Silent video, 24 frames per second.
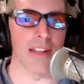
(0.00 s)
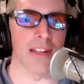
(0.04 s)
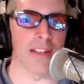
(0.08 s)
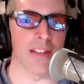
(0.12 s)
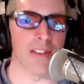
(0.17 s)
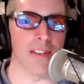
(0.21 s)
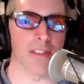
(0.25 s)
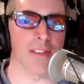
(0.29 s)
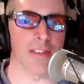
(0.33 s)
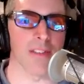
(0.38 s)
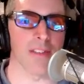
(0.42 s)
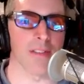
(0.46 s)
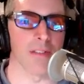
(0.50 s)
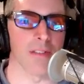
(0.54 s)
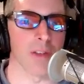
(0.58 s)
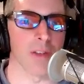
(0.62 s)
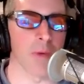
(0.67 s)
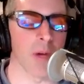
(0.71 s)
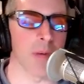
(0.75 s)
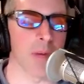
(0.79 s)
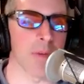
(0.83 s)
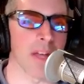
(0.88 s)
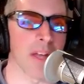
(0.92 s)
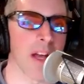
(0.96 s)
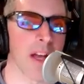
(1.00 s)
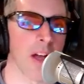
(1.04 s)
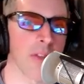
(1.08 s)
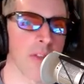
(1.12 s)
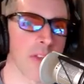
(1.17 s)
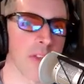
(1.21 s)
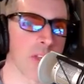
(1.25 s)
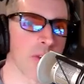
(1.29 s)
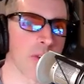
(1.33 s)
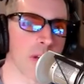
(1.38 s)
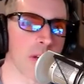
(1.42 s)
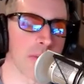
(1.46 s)
It's you want to be
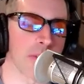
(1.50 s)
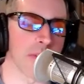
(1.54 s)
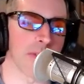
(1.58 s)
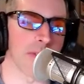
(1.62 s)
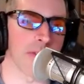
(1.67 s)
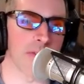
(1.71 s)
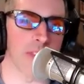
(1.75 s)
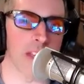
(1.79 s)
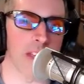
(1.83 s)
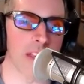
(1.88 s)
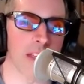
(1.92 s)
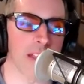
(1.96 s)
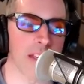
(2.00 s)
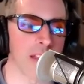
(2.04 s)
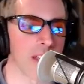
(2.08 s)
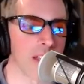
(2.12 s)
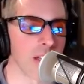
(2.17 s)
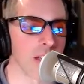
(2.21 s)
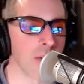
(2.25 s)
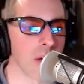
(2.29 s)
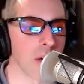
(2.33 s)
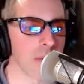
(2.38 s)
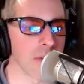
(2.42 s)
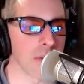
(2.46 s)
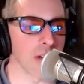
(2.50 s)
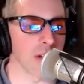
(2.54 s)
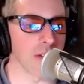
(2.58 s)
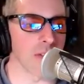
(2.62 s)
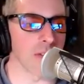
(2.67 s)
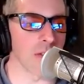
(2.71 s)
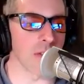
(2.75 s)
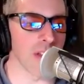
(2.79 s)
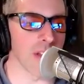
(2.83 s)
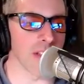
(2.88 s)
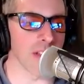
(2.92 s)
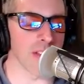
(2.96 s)
healthy, you want to be fit, you want to be able to
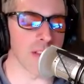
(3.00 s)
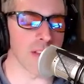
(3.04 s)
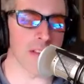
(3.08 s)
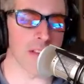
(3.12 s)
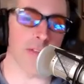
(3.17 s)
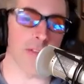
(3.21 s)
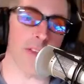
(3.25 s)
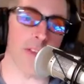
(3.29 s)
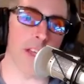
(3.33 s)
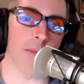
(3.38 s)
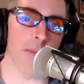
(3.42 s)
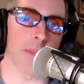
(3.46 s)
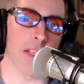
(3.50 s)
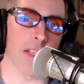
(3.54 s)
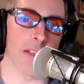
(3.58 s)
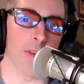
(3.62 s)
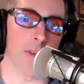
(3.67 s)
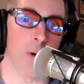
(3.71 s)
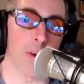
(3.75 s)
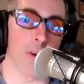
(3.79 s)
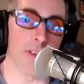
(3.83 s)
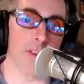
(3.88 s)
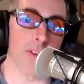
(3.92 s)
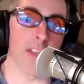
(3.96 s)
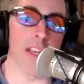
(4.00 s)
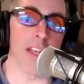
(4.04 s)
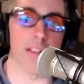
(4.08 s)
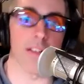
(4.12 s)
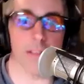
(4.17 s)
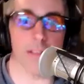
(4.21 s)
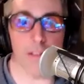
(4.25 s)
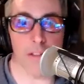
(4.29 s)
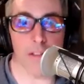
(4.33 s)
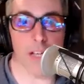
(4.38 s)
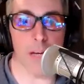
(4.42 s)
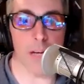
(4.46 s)
do things as a family, or in your
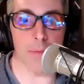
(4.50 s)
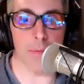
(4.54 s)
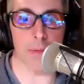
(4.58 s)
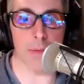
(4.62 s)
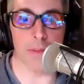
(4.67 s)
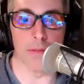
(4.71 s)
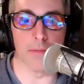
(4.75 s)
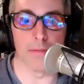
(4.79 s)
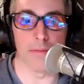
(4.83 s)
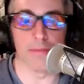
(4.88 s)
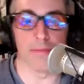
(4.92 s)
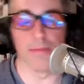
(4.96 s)
case, as a couple.